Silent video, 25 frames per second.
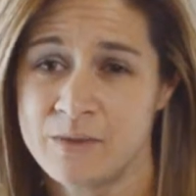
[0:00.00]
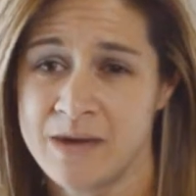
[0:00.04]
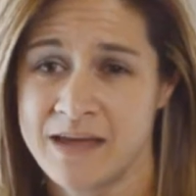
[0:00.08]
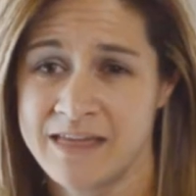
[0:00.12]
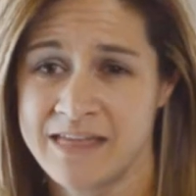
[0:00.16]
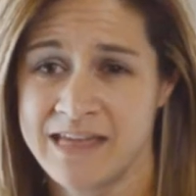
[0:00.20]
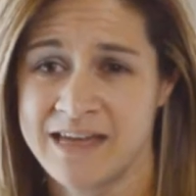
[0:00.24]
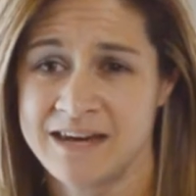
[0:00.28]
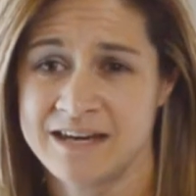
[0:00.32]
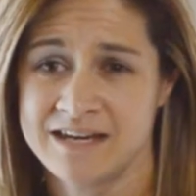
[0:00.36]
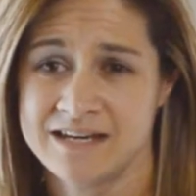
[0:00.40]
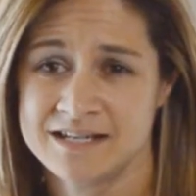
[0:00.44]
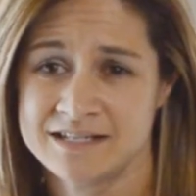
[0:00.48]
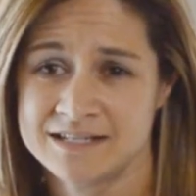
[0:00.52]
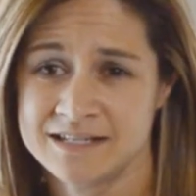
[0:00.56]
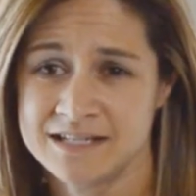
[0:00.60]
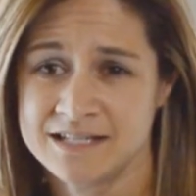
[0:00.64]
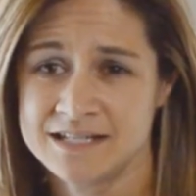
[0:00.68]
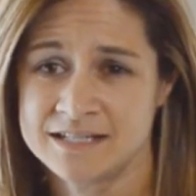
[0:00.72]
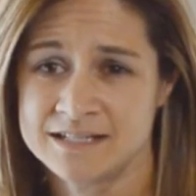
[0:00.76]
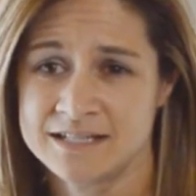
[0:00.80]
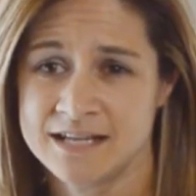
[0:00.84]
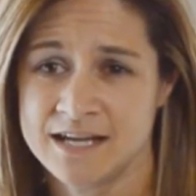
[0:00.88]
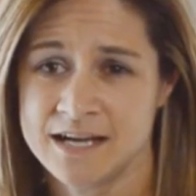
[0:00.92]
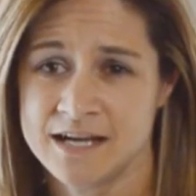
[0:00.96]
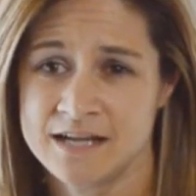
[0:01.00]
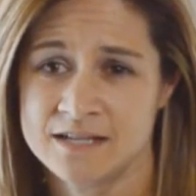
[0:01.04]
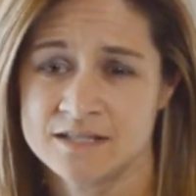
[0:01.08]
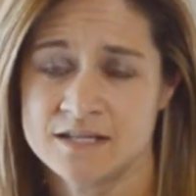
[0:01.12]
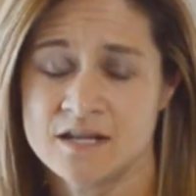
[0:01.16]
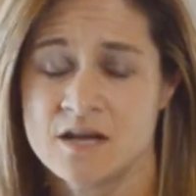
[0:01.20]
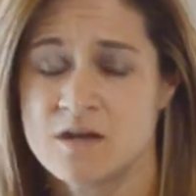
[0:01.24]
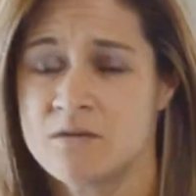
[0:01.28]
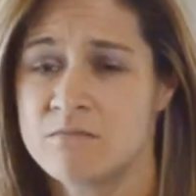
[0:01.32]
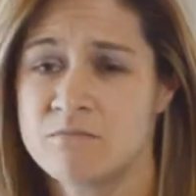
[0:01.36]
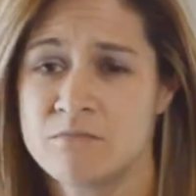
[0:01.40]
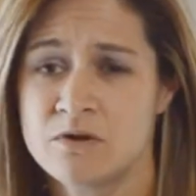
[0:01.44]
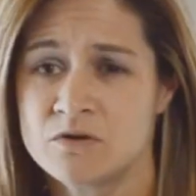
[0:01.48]
the way that it is these days,
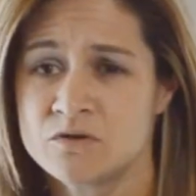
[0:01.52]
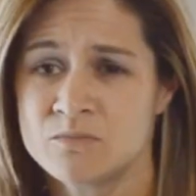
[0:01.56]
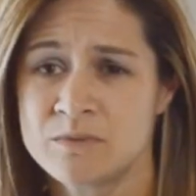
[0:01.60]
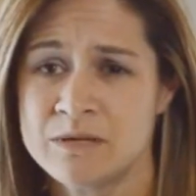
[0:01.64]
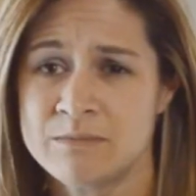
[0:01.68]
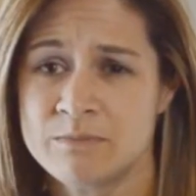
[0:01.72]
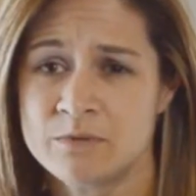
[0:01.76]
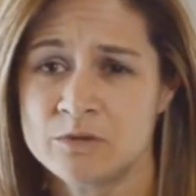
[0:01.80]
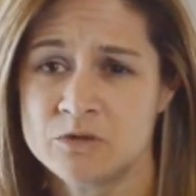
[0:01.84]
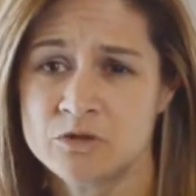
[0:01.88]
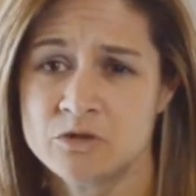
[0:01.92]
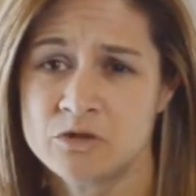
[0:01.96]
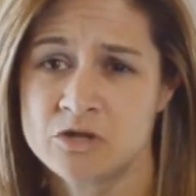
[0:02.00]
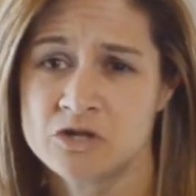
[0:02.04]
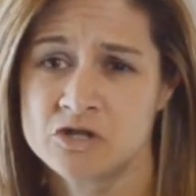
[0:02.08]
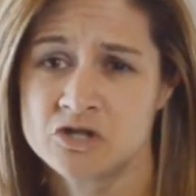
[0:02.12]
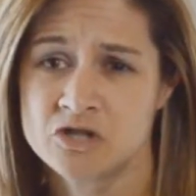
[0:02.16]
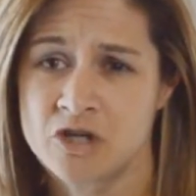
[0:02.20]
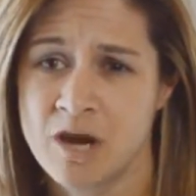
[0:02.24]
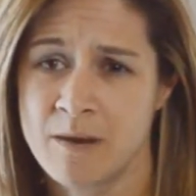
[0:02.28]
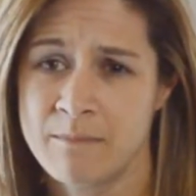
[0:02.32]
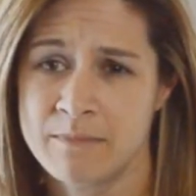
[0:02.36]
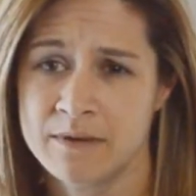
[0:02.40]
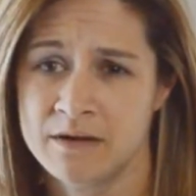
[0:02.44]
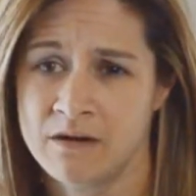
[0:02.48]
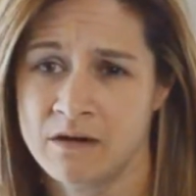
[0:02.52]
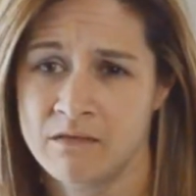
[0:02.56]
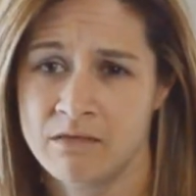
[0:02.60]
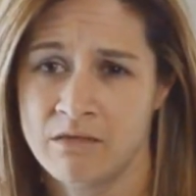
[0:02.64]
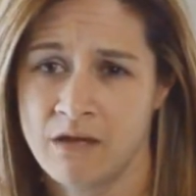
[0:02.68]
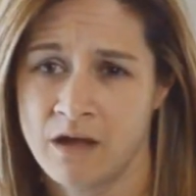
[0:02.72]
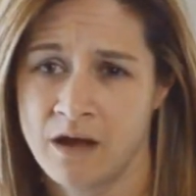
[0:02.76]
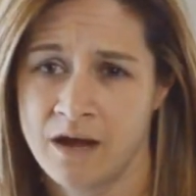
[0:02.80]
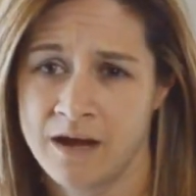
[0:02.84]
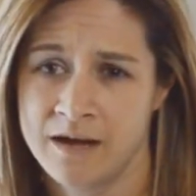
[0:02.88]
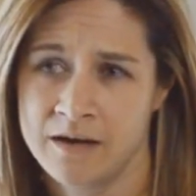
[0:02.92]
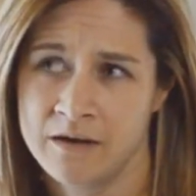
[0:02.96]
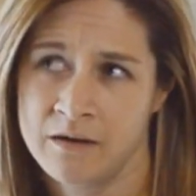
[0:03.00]
most people do their shopping
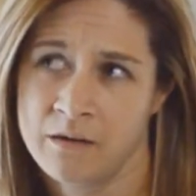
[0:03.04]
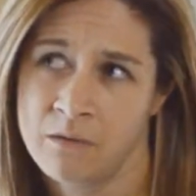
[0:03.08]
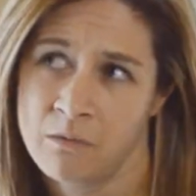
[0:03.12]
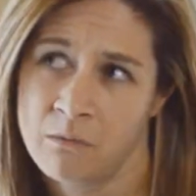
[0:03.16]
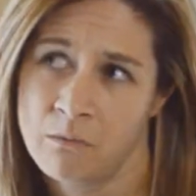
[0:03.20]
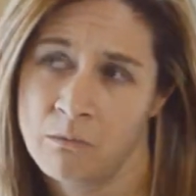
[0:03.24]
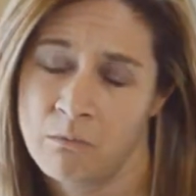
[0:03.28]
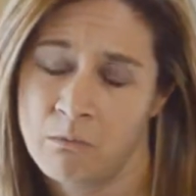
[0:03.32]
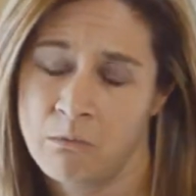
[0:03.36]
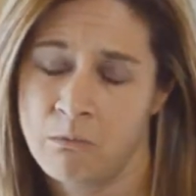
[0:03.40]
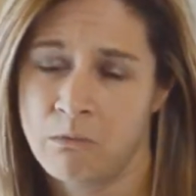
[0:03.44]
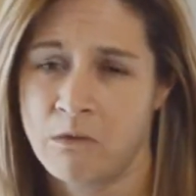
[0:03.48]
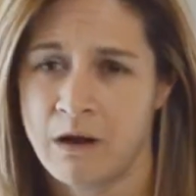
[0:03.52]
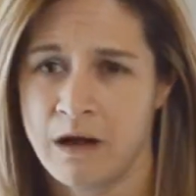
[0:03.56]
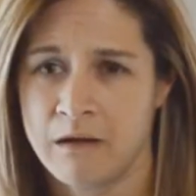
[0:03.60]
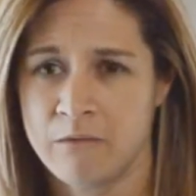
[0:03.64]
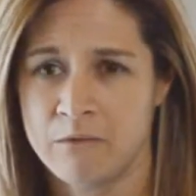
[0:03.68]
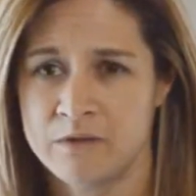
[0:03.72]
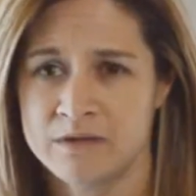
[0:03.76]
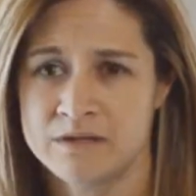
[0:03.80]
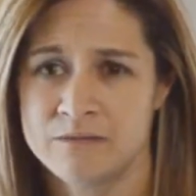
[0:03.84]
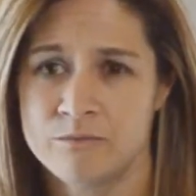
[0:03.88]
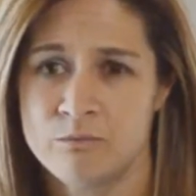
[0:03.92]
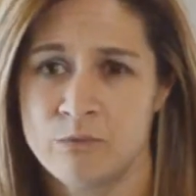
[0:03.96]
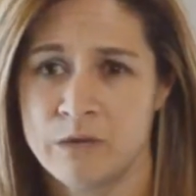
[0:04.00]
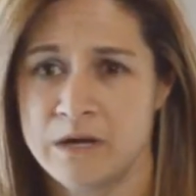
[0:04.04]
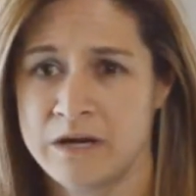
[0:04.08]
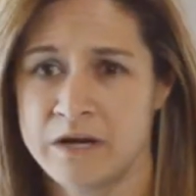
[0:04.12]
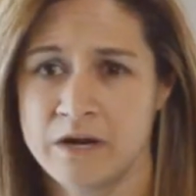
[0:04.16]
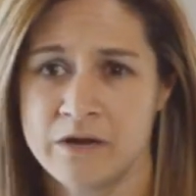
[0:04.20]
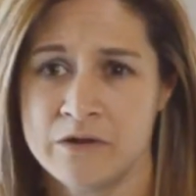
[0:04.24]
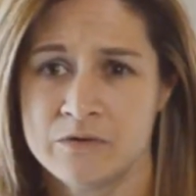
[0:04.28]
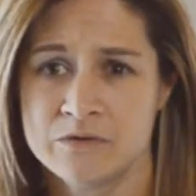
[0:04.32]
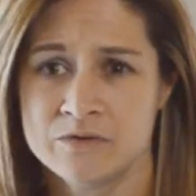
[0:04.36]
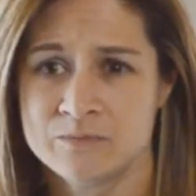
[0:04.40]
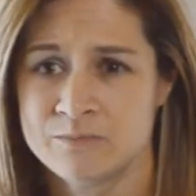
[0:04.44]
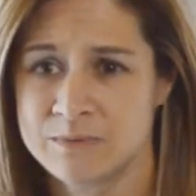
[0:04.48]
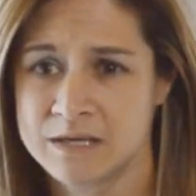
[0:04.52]
online. Why would
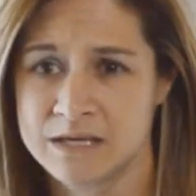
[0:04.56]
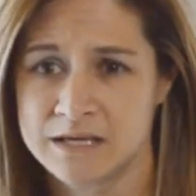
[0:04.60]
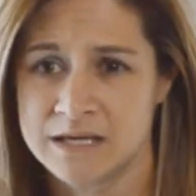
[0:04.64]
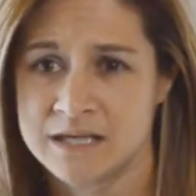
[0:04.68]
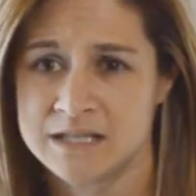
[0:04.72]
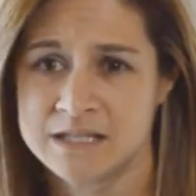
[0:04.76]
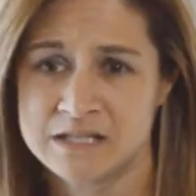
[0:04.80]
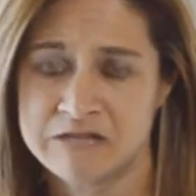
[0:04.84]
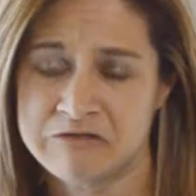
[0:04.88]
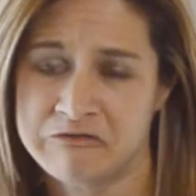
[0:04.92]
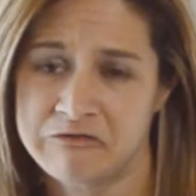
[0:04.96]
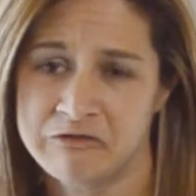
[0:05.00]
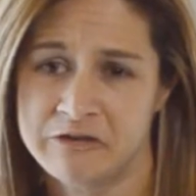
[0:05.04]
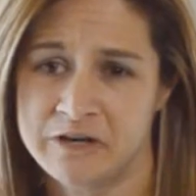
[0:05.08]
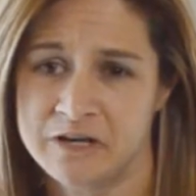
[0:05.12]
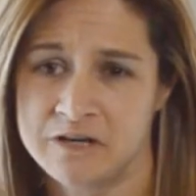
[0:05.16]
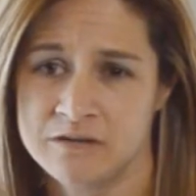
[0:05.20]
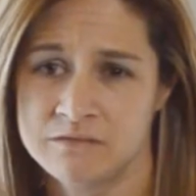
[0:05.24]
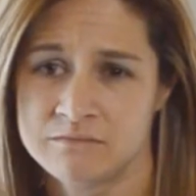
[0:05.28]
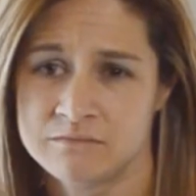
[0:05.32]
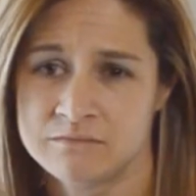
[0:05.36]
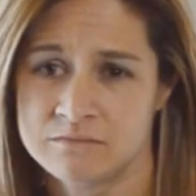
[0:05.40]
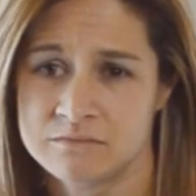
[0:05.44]
windows be any different?